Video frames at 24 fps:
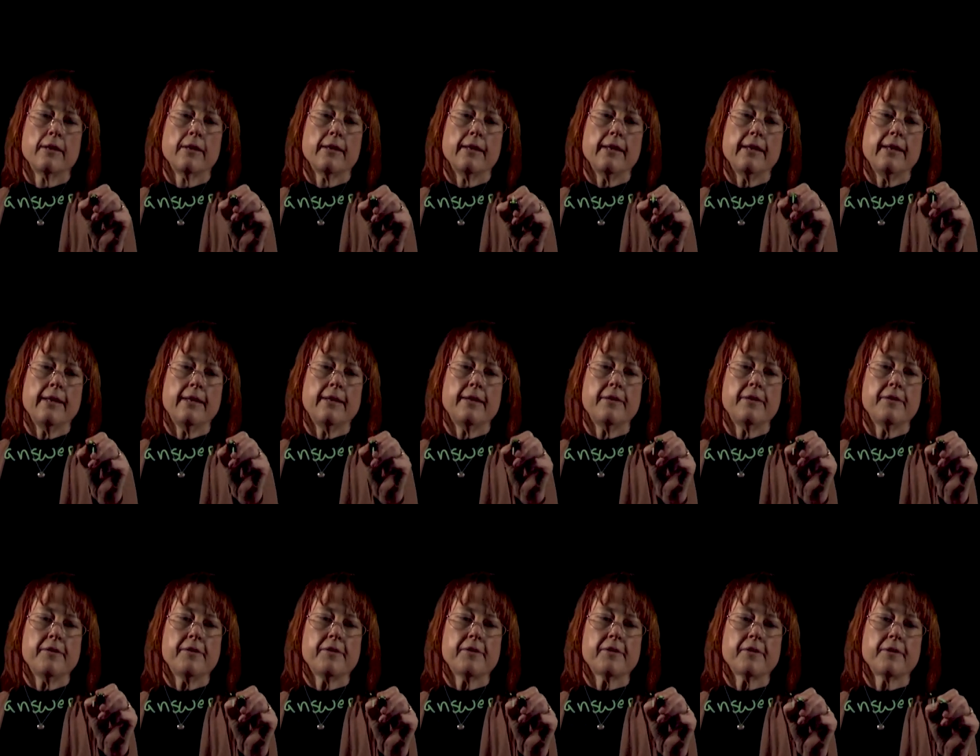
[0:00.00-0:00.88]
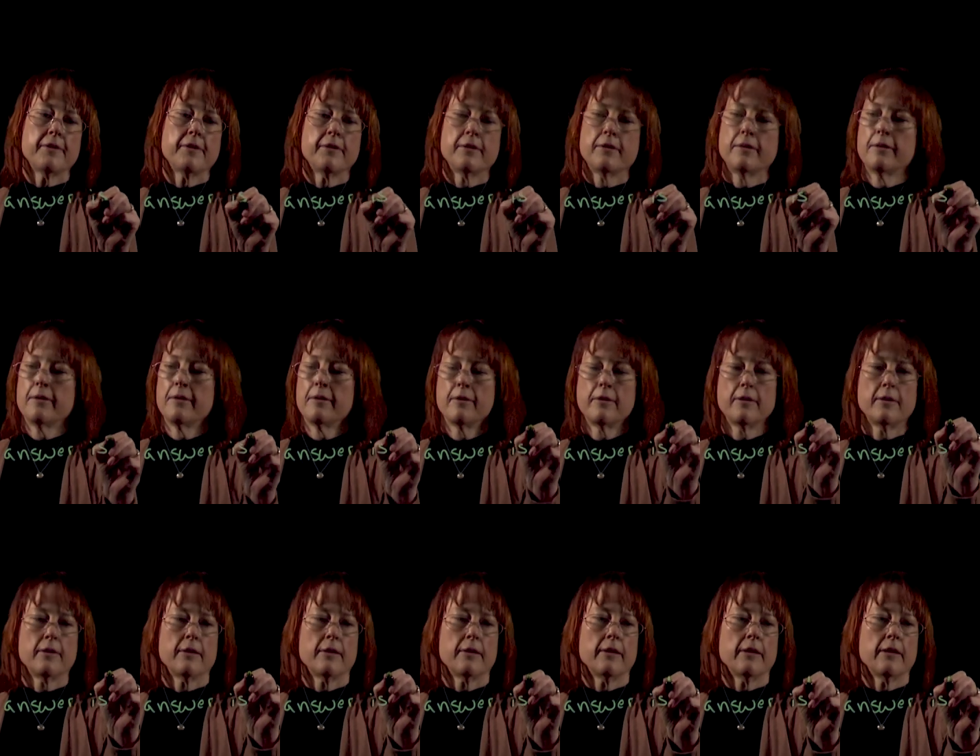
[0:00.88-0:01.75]
is,
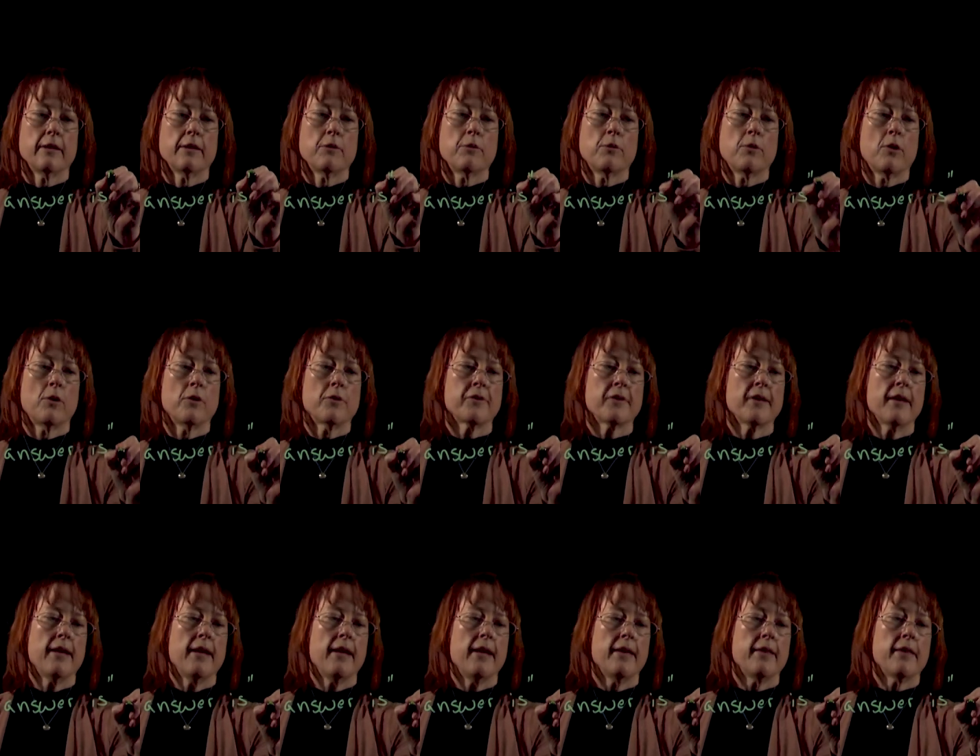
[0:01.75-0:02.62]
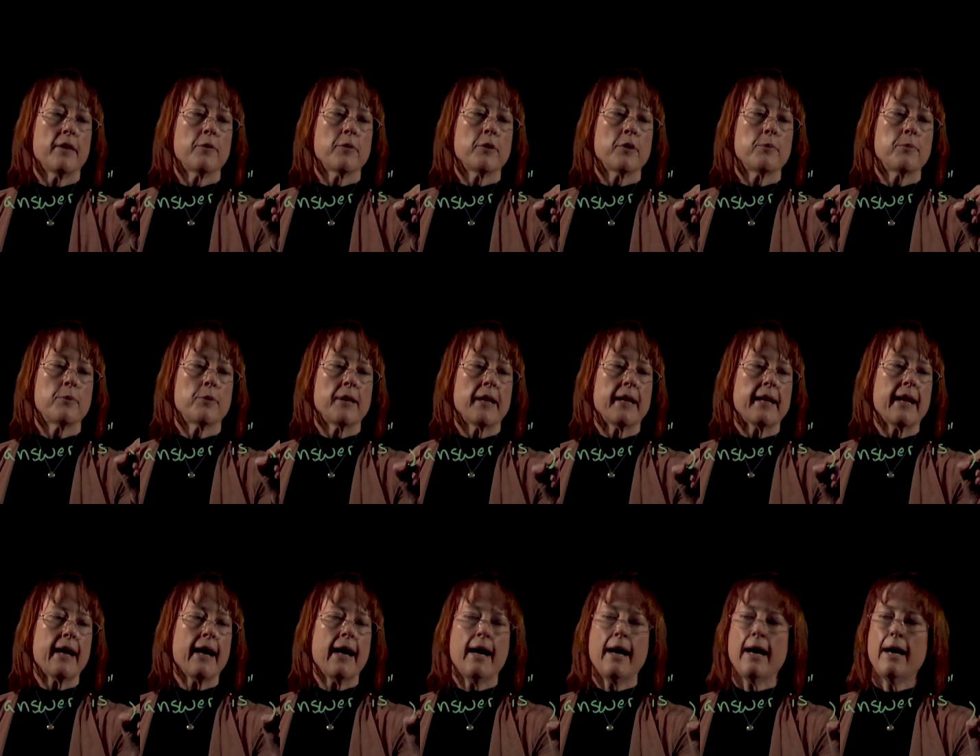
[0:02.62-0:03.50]
in quotes, and then we could put a
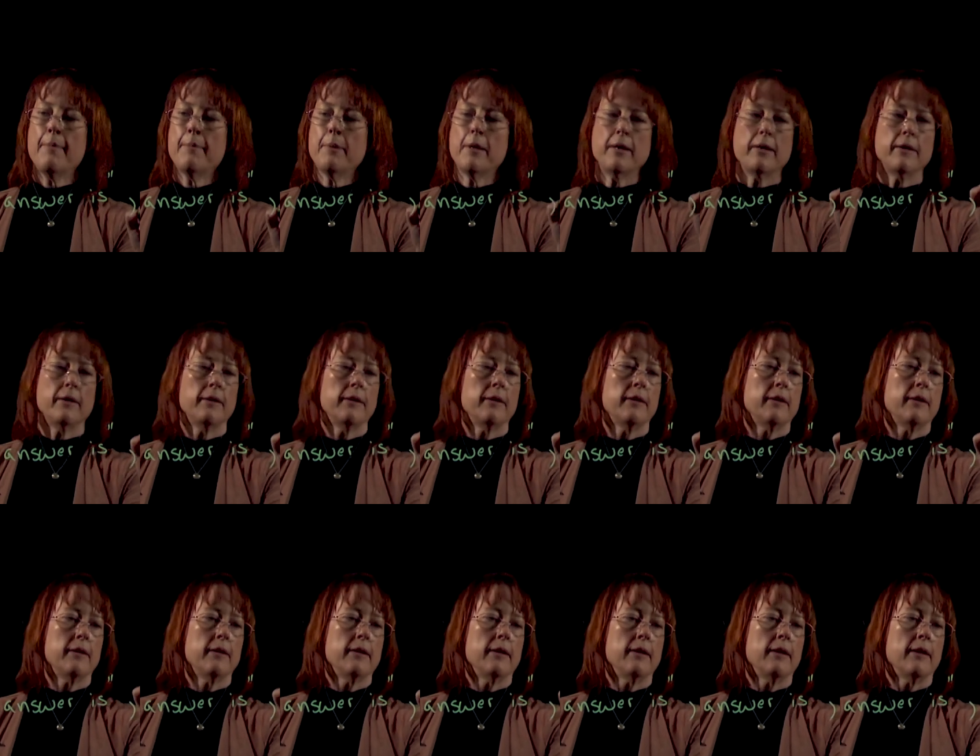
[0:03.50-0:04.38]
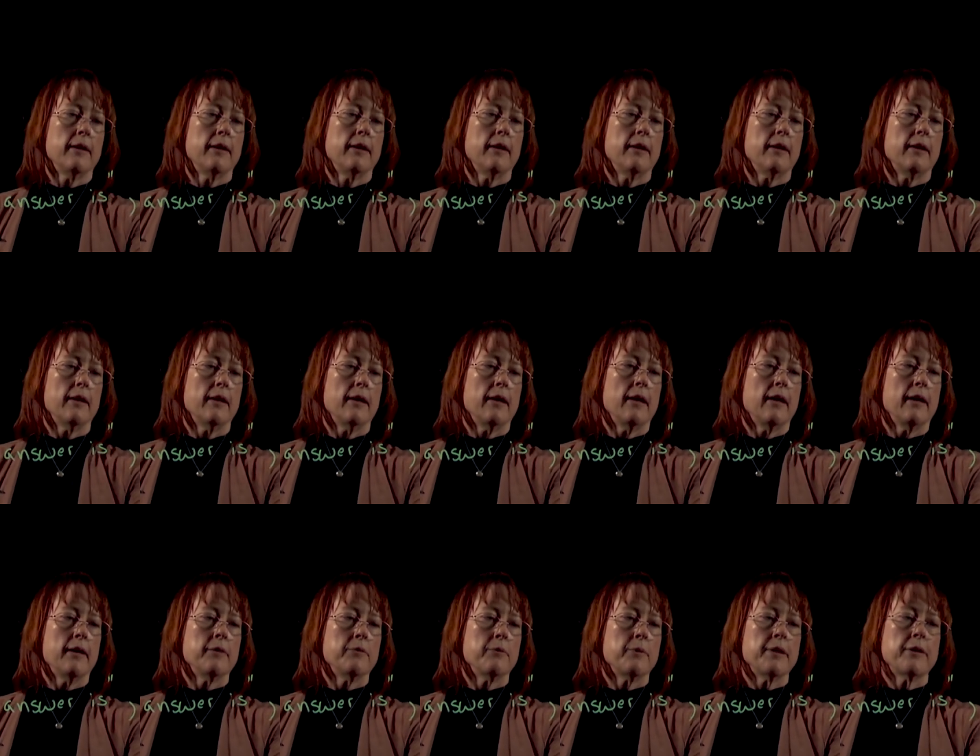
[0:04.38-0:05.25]
comma,
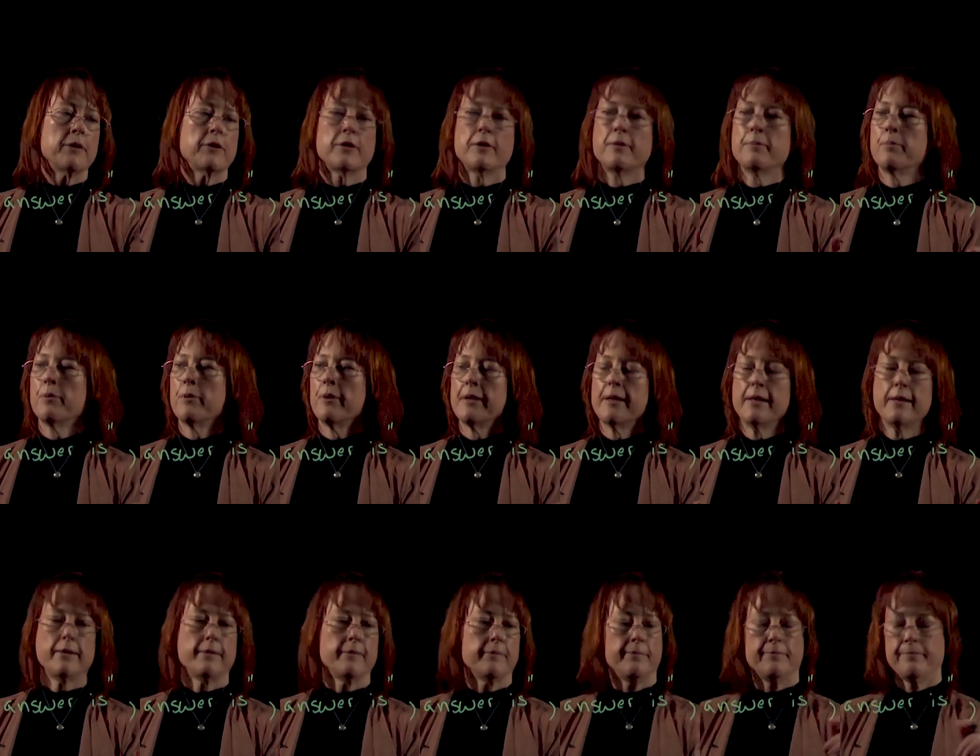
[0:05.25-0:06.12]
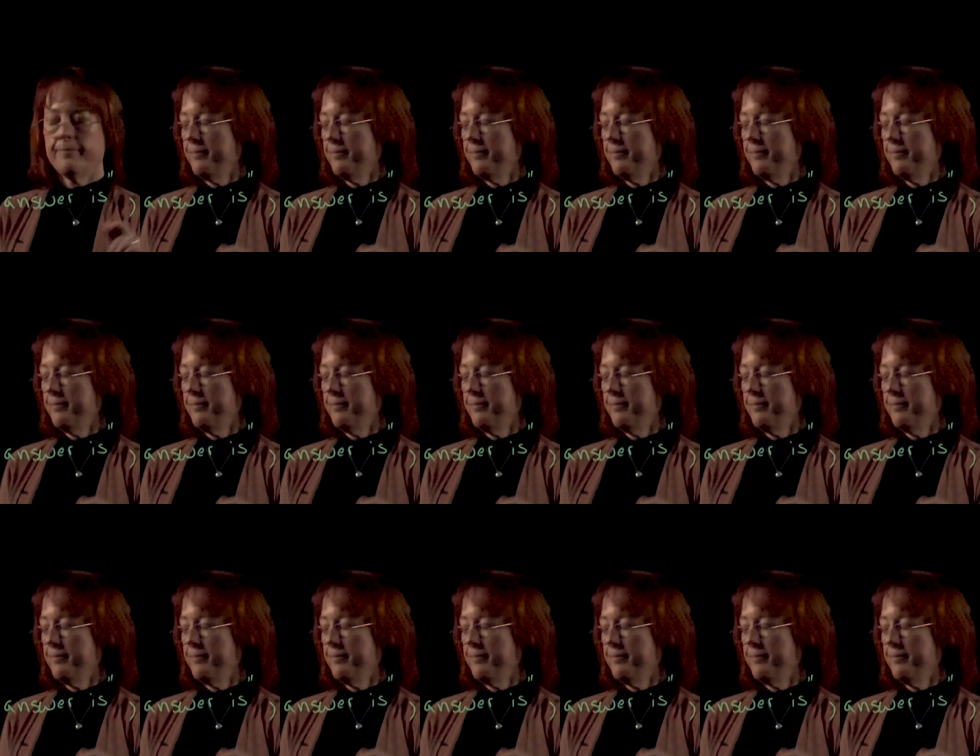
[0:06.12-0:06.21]
and we could put in